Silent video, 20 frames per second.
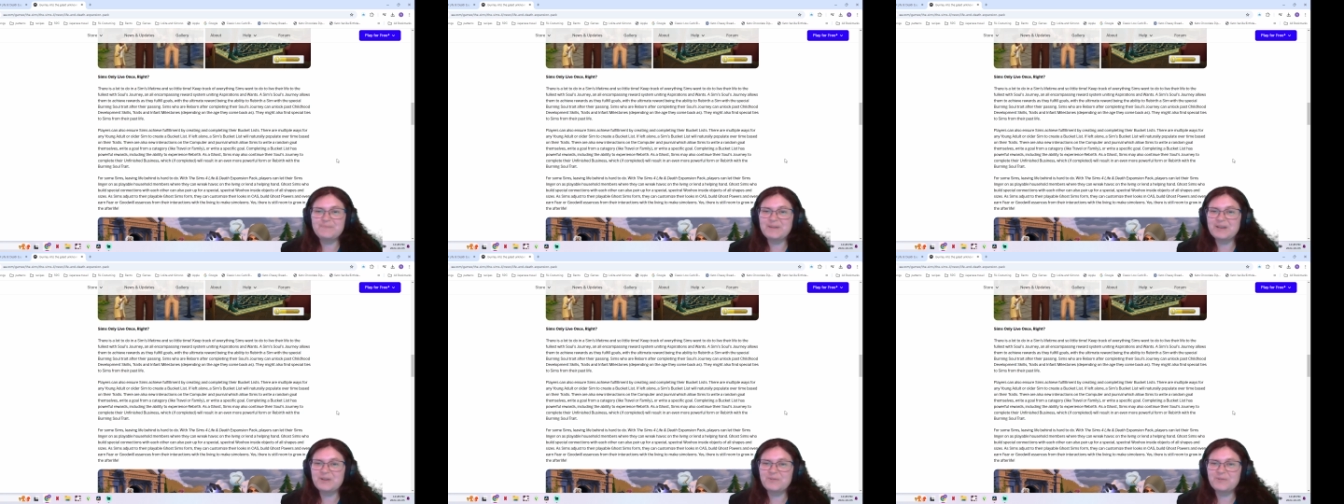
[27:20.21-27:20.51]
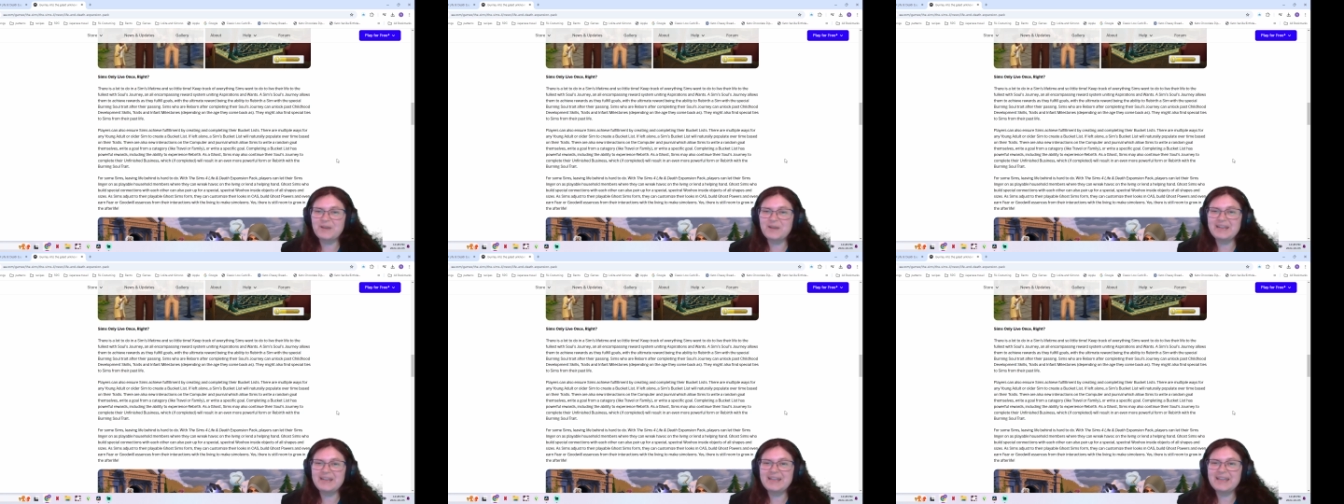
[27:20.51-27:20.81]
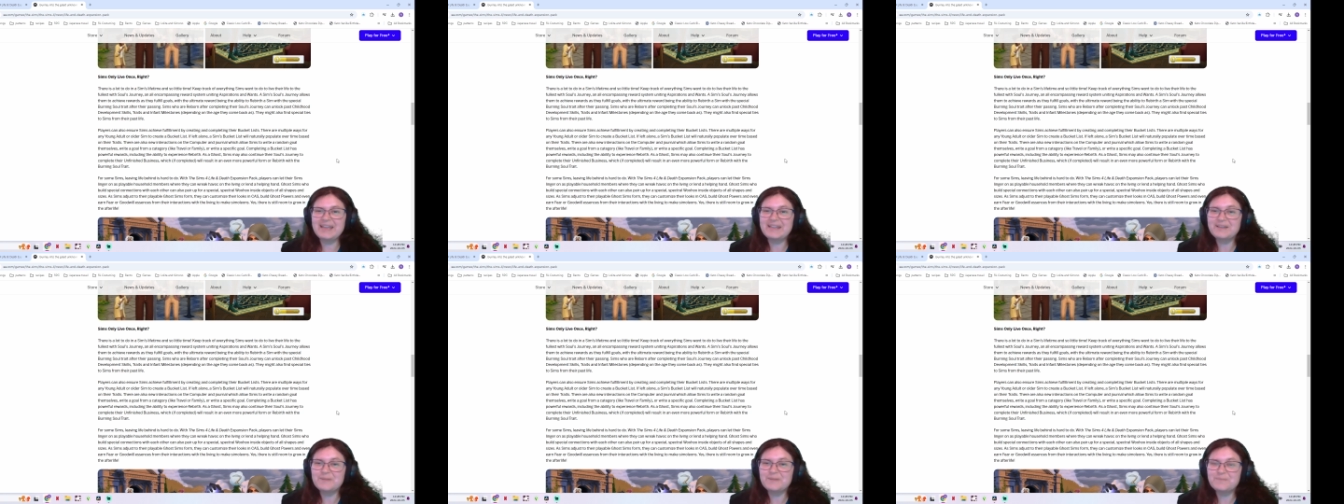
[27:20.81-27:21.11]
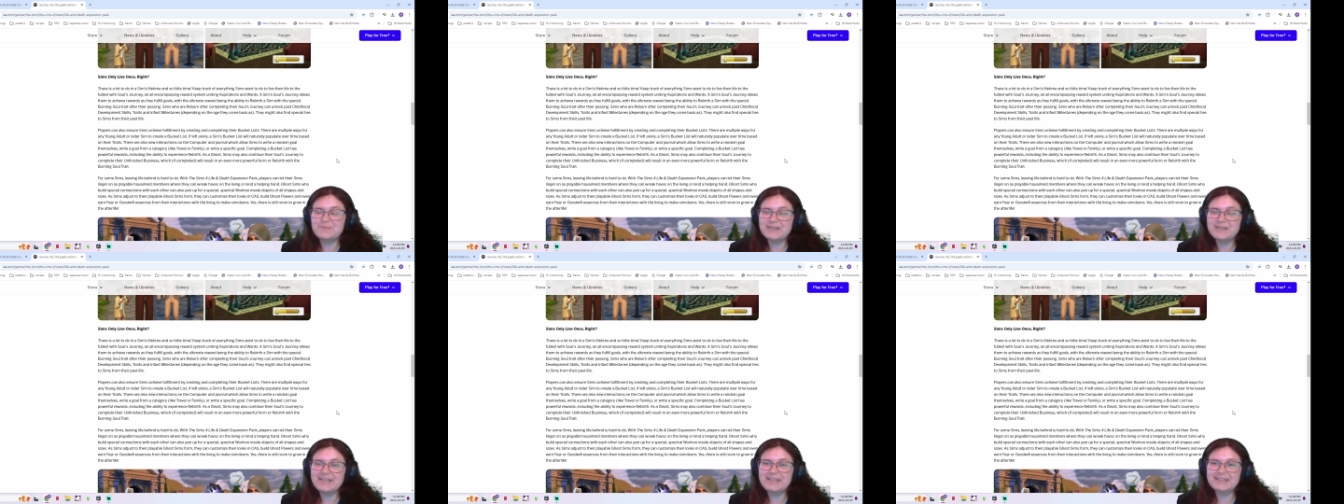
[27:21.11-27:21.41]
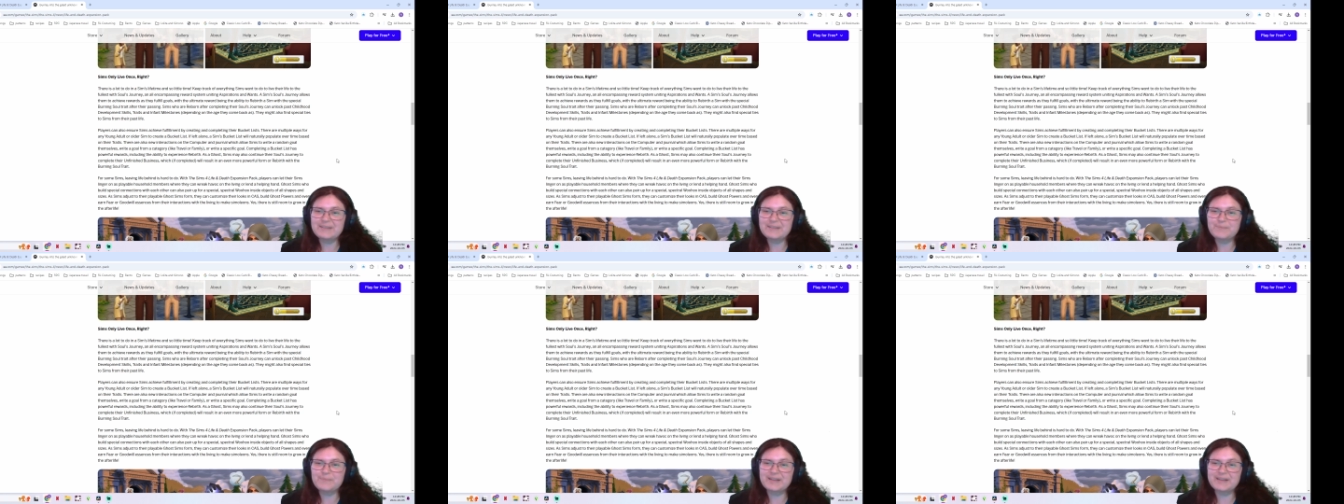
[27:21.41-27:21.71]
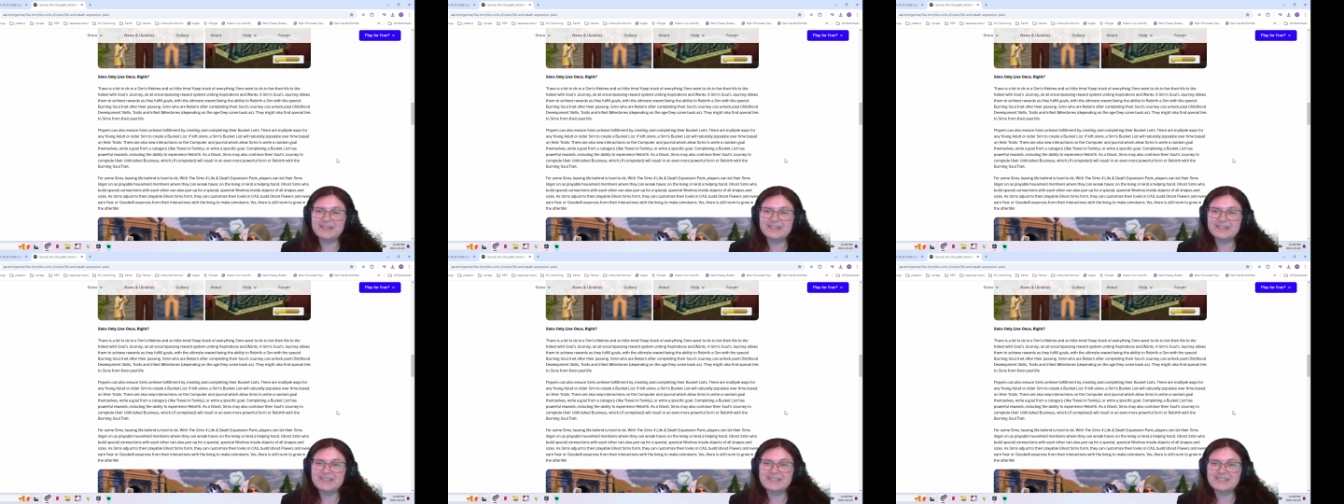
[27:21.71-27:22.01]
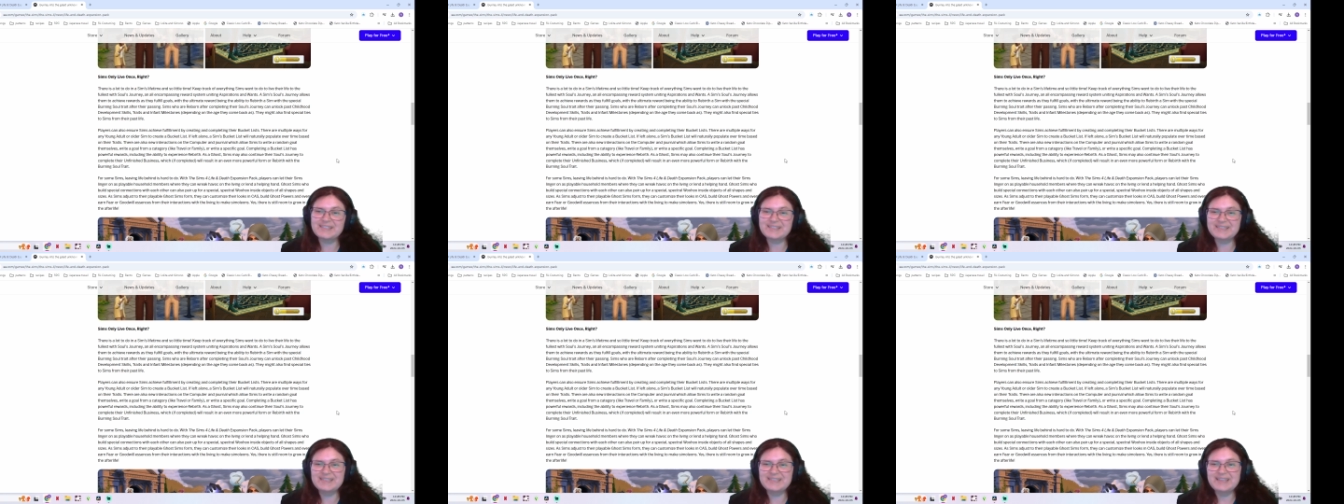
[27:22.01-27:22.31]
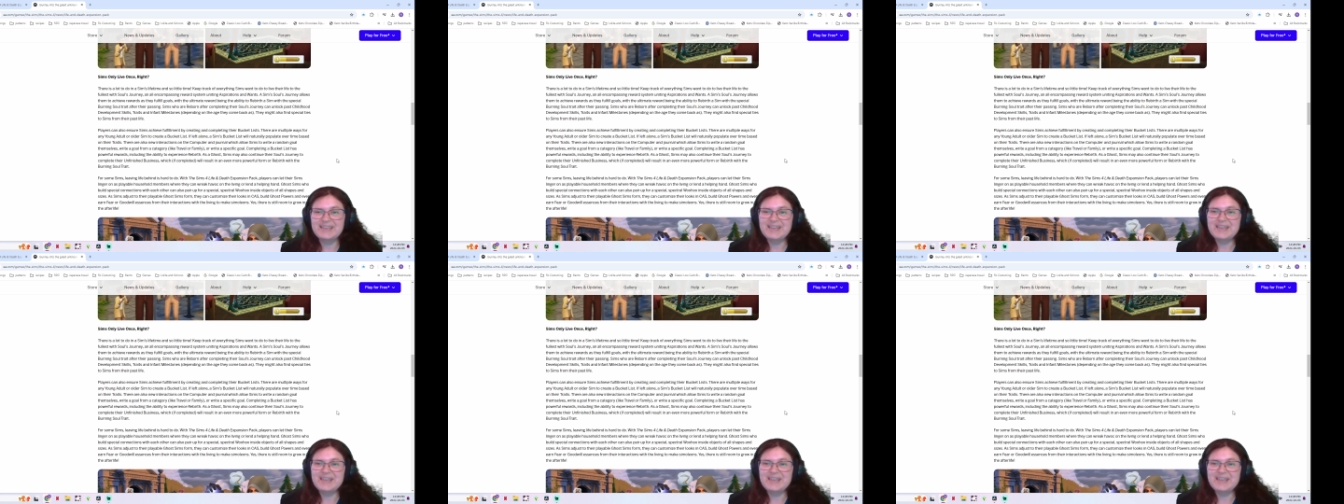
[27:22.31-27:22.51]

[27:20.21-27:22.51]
by creating and completing their bucket lists.